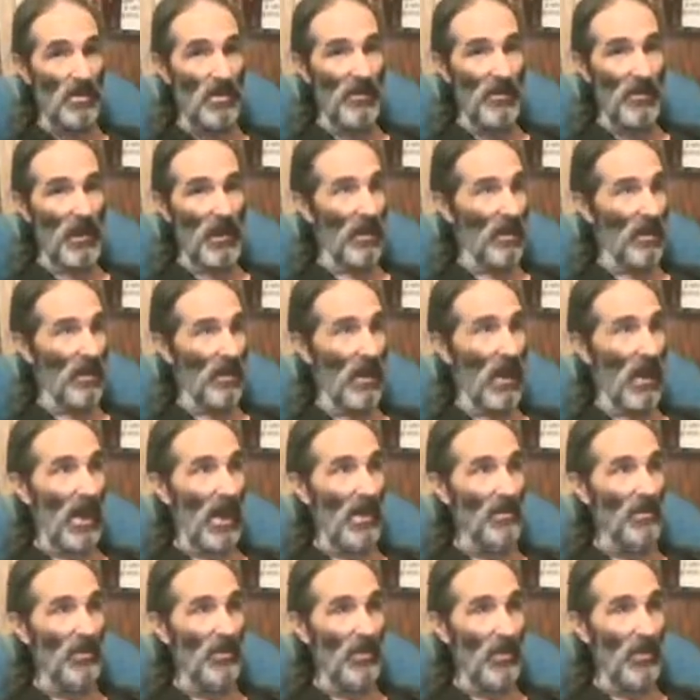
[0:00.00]
like
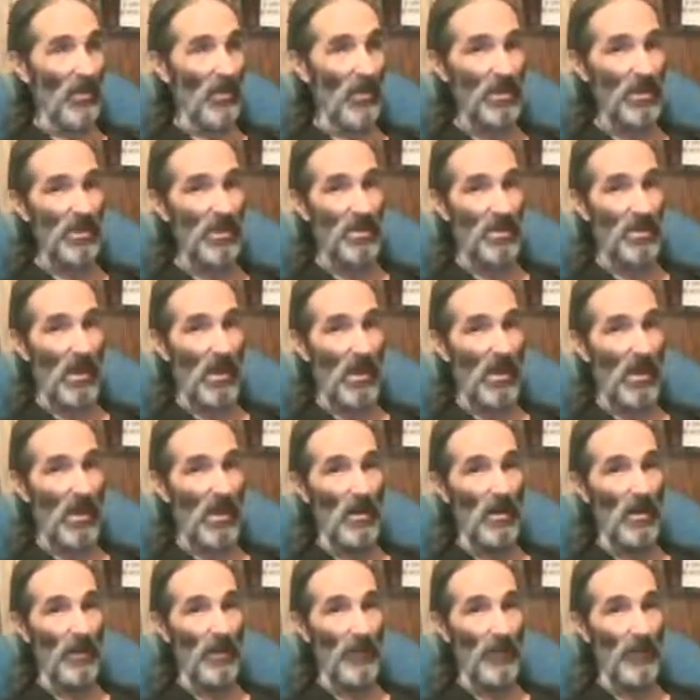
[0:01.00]
8 stories tall.